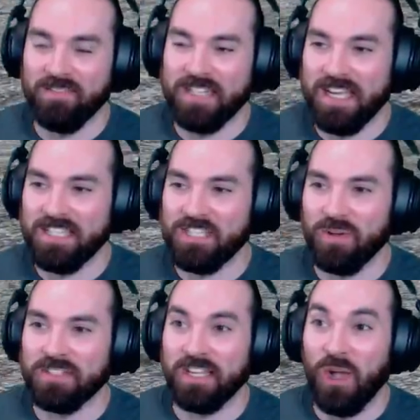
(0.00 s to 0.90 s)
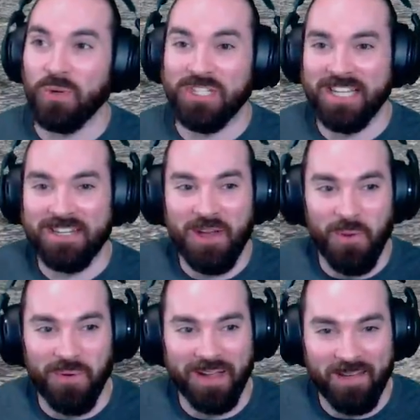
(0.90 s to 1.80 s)
days, so I was like, oh shit, no,
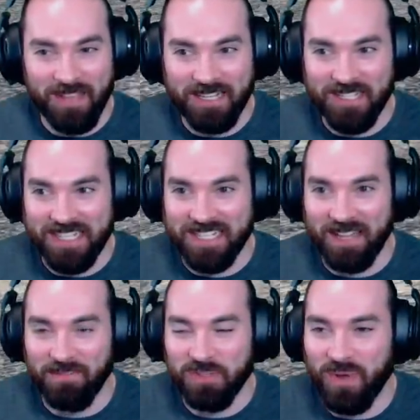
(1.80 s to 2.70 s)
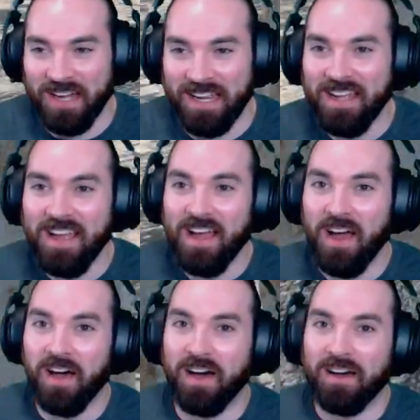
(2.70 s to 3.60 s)
we're gonna have to actually get to level 20.
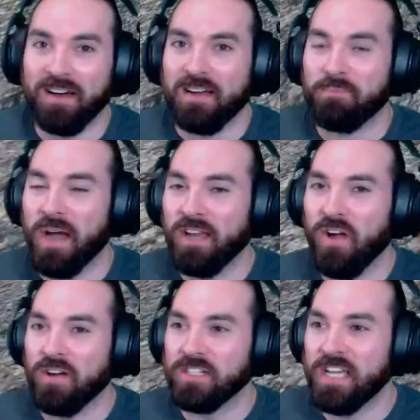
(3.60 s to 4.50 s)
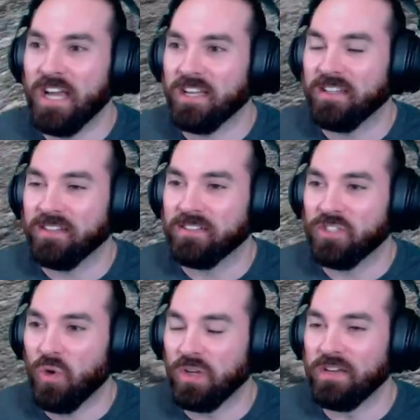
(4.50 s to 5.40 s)
Oh, minor heart attack,
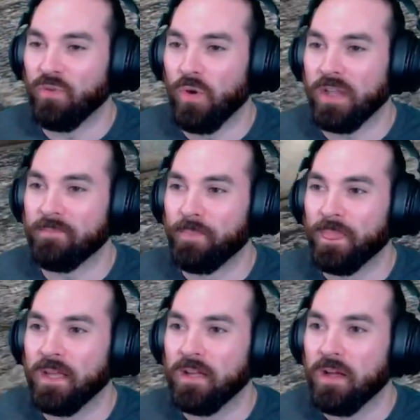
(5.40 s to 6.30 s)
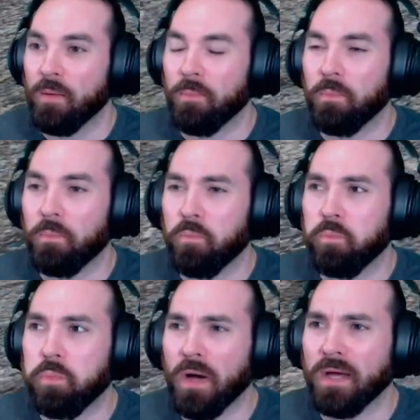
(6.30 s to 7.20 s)
totally avoided.
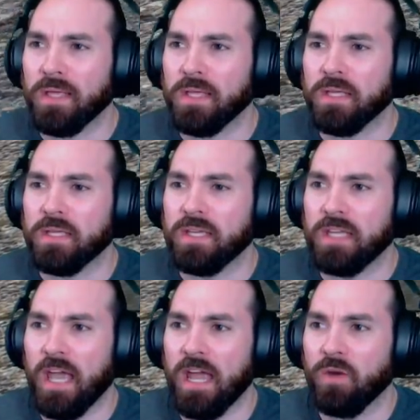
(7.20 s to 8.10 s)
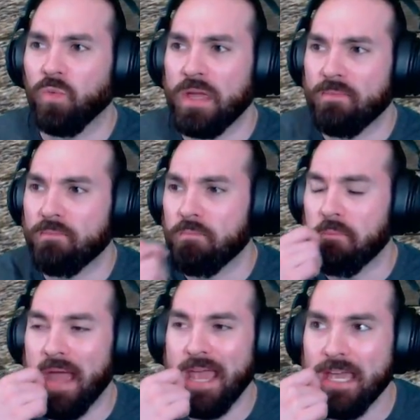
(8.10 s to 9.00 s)
But can we
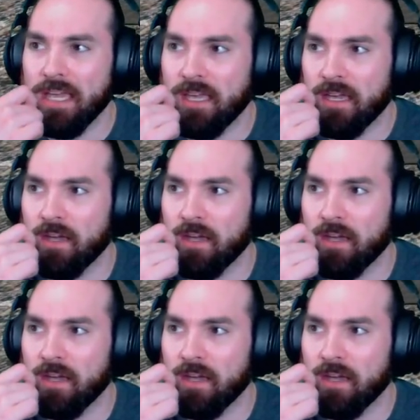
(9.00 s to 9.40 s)
make